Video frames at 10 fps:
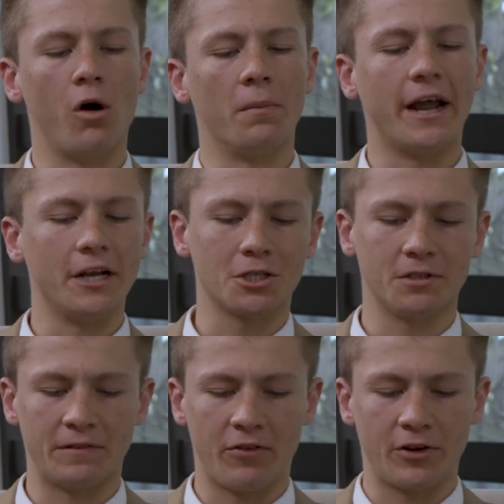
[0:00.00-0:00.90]

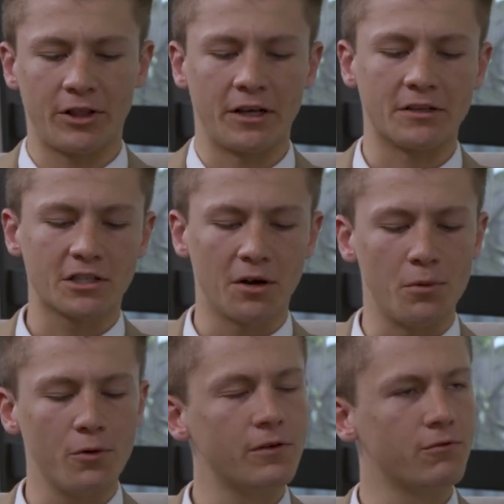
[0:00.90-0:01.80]
culmination of everything. So
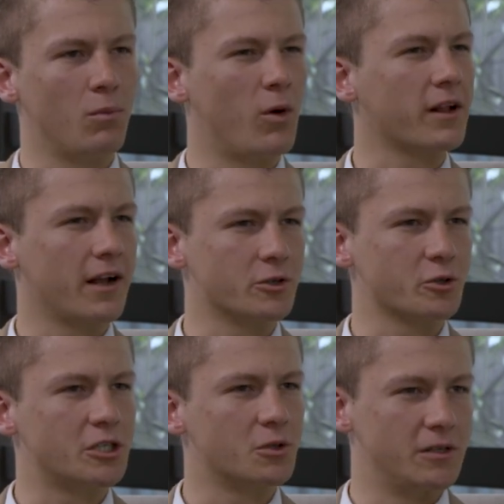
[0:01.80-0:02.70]
moving from one
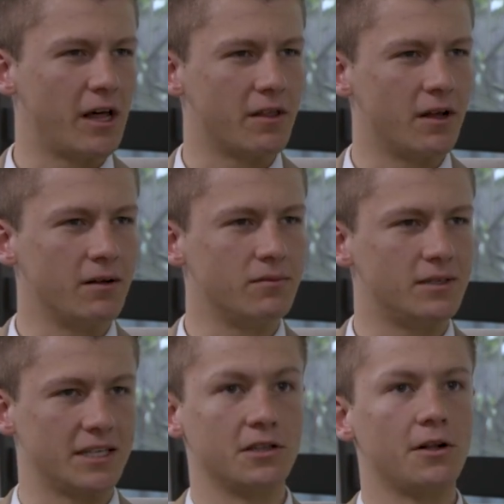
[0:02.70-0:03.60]
country to another
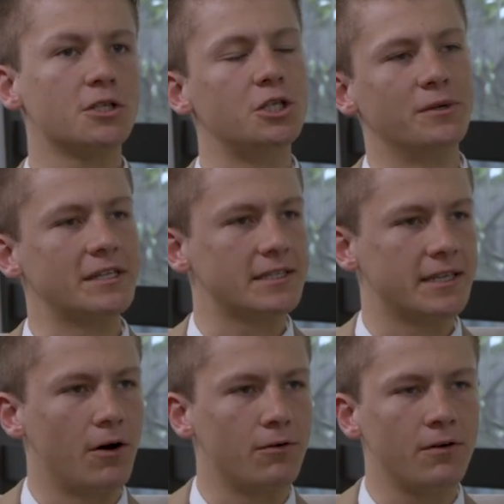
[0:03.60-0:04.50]
does a lot to you in
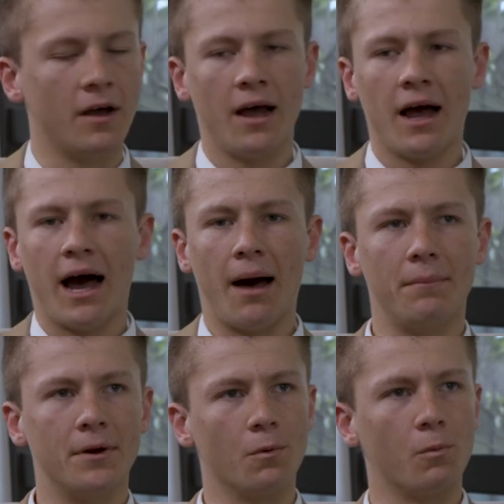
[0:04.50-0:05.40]
itself.
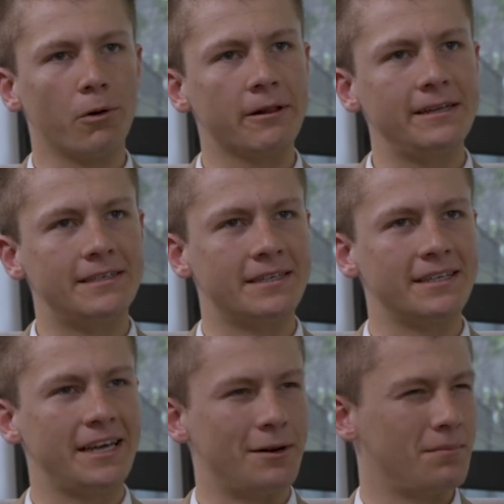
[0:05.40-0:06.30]
But it really didn't
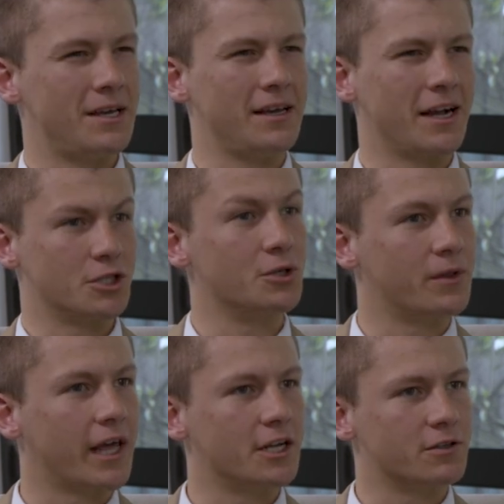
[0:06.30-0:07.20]
hit me
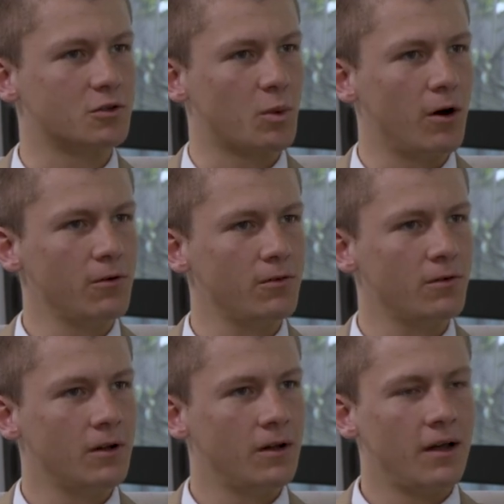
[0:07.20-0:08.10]
until the age of 12,
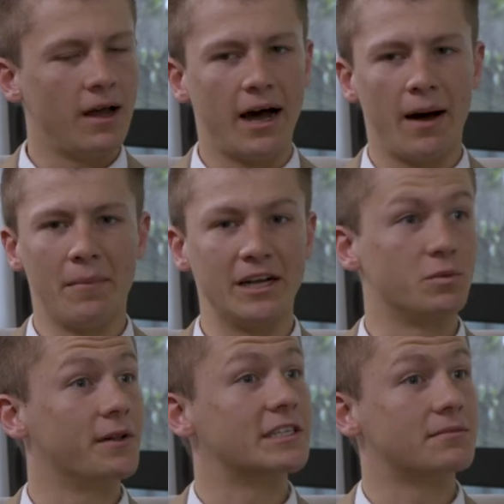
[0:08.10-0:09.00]

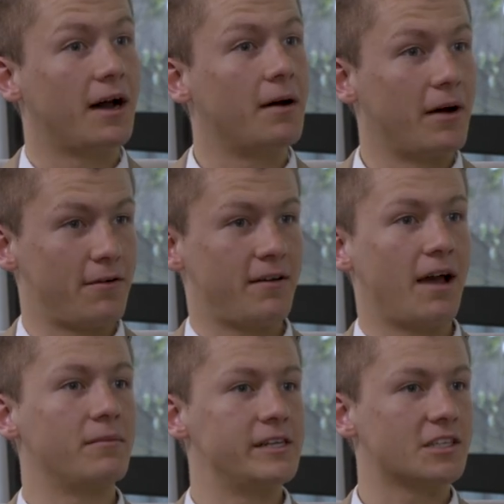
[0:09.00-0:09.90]
as well as my
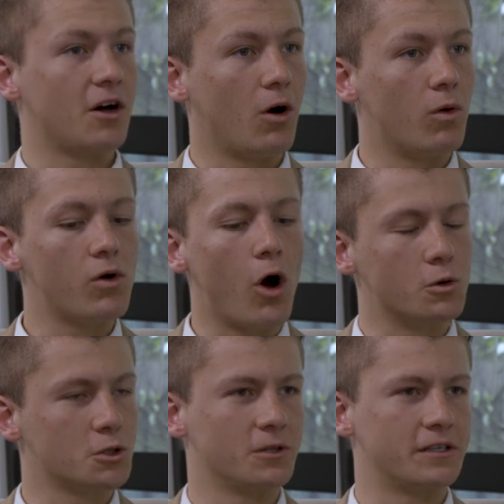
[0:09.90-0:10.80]
family as a whole,
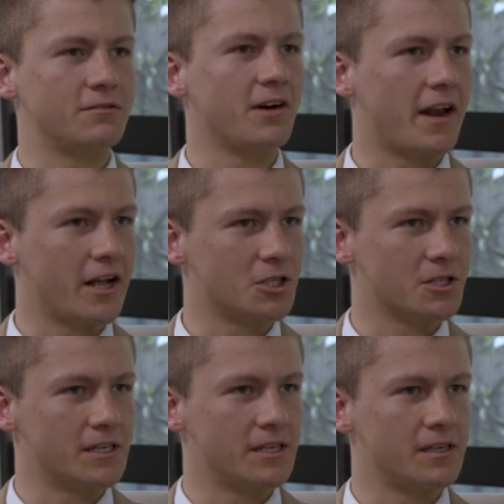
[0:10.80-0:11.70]
culturally,
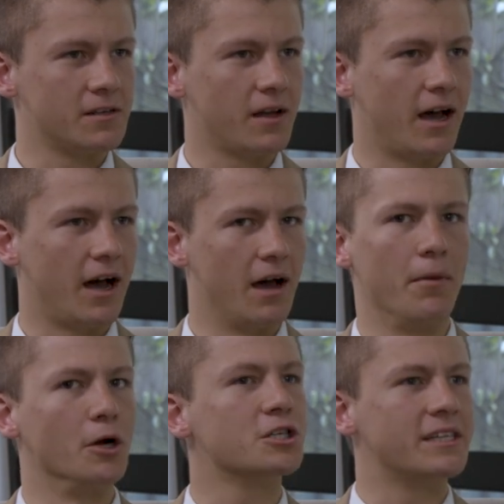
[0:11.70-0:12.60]
financially,
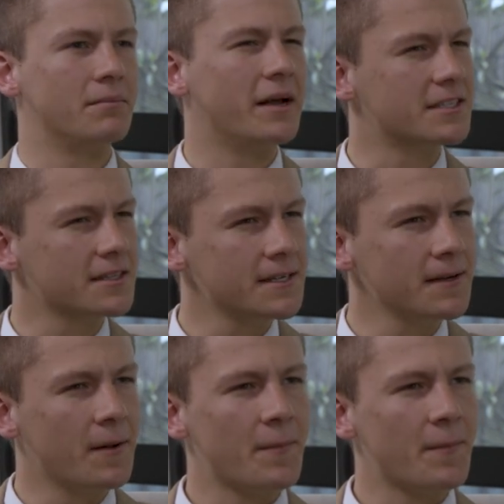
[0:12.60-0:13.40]
emotionally and mentally.